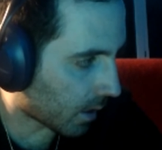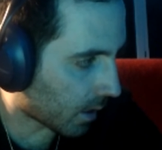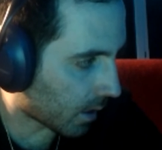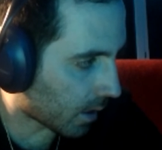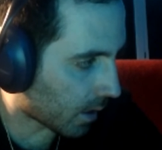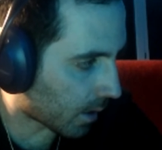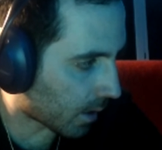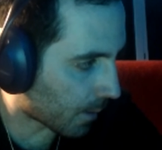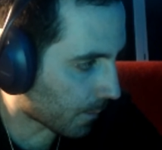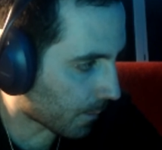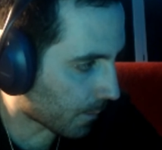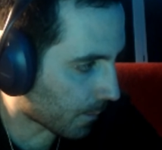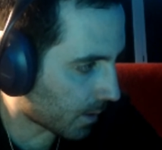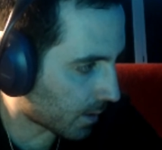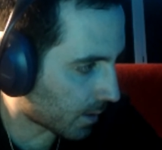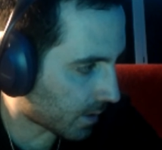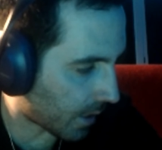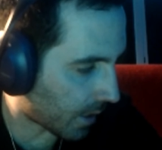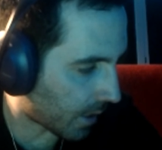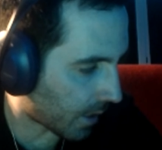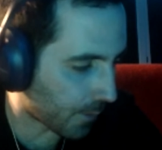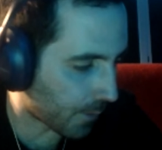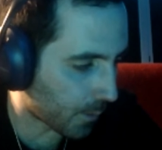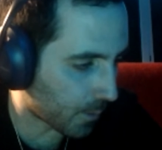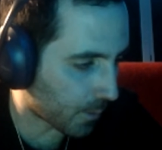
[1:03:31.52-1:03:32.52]

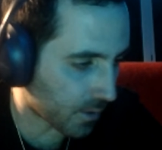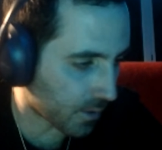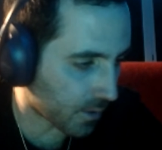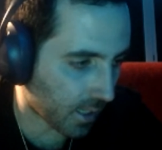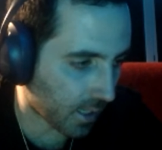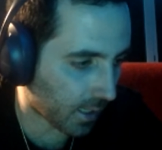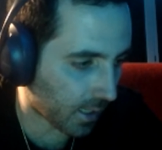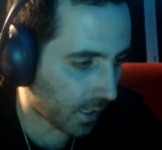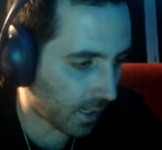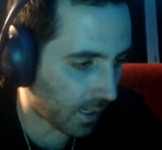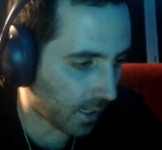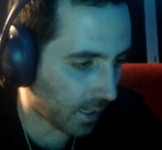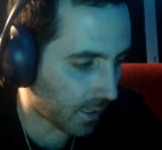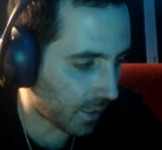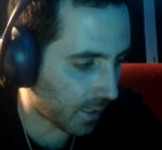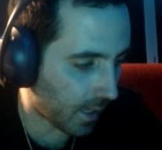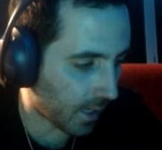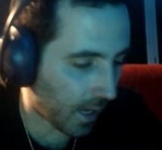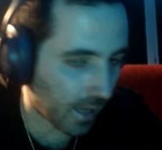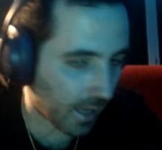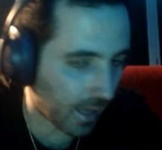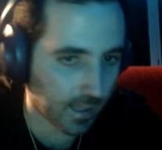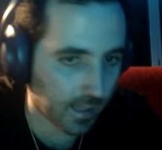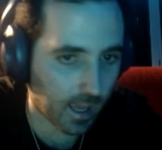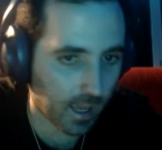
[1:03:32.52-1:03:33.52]
It definitely was like
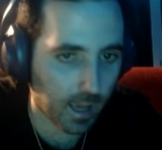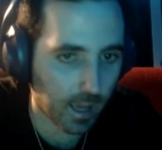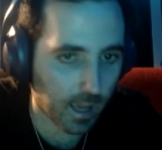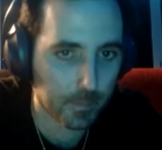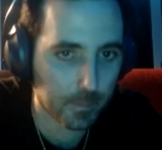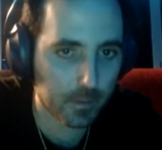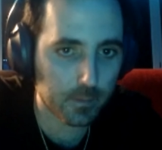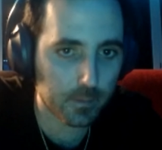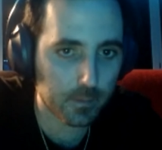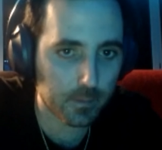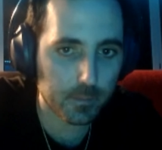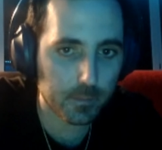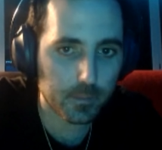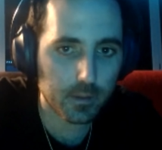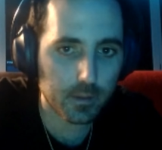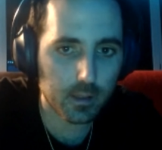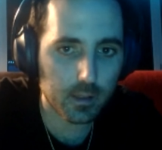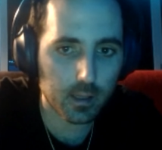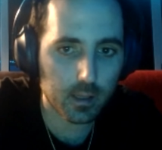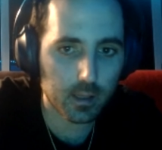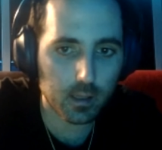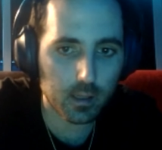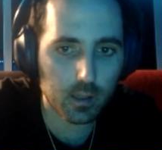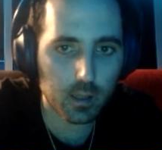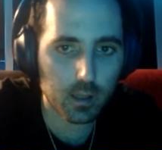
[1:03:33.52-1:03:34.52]
it had to happen,
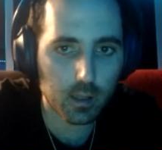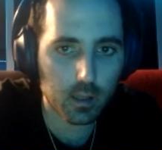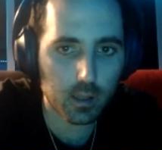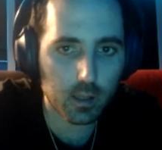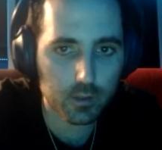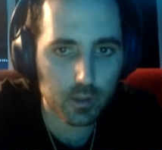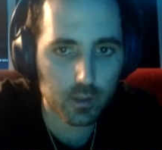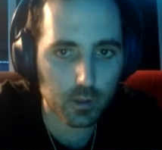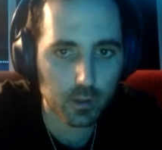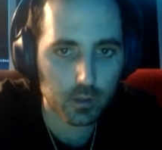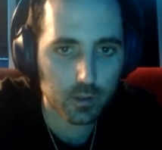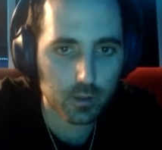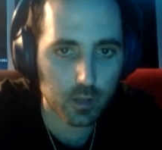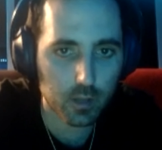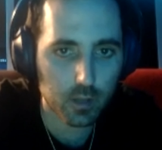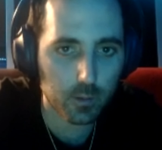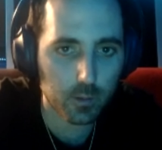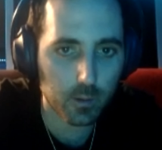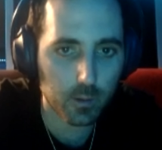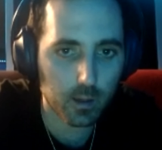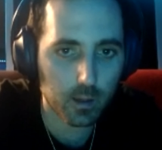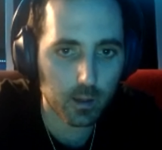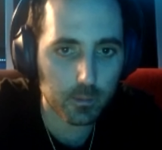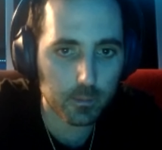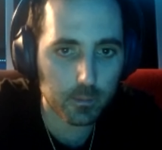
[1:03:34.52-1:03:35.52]
and I'll show the
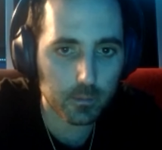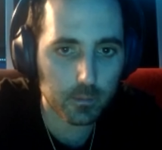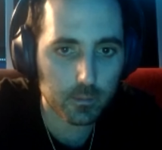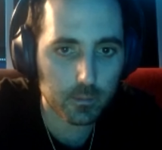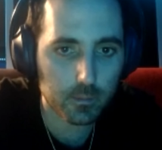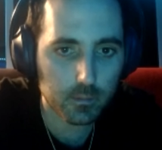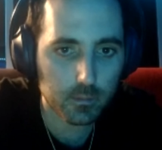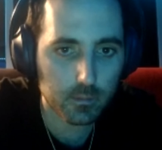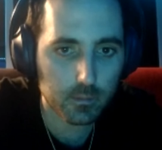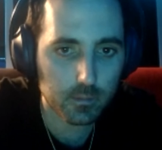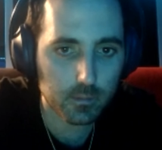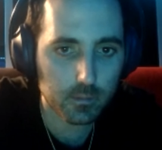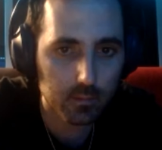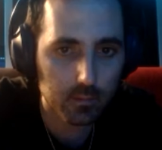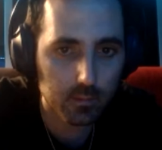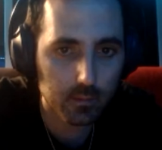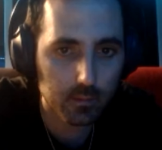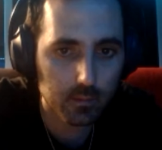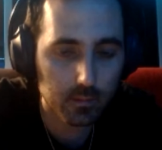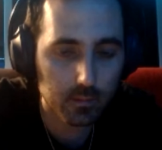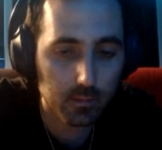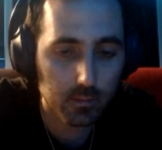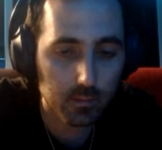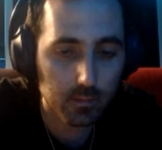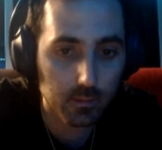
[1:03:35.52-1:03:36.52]
chart while I'm
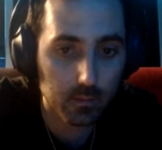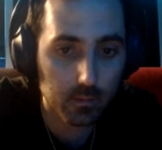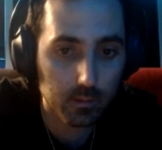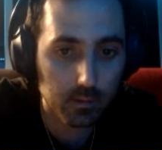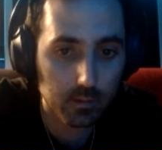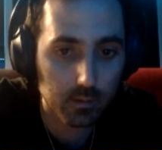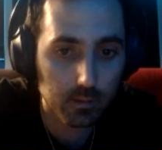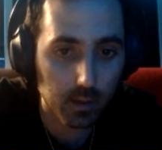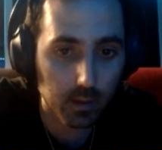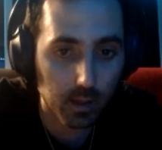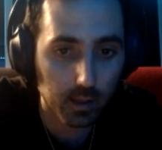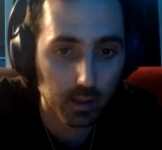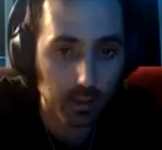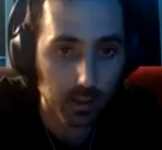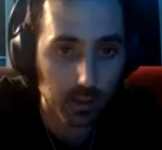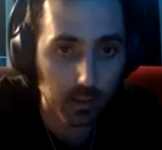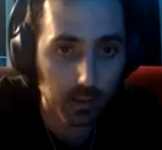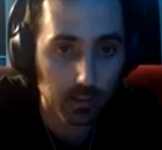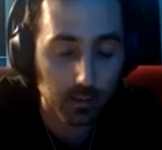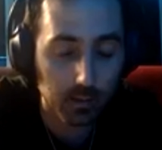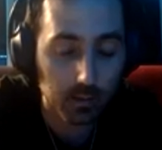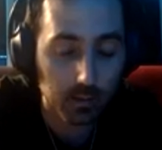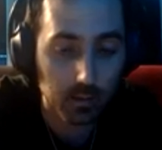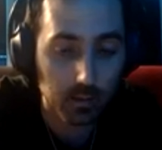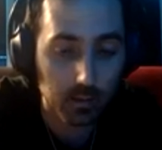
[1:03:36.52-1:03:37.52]

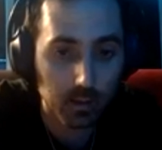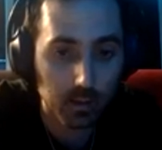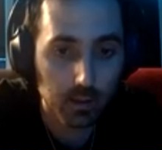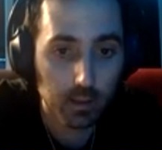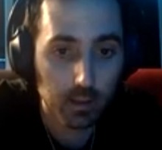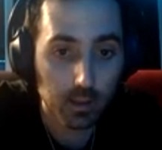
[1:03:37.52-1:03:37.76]
talking.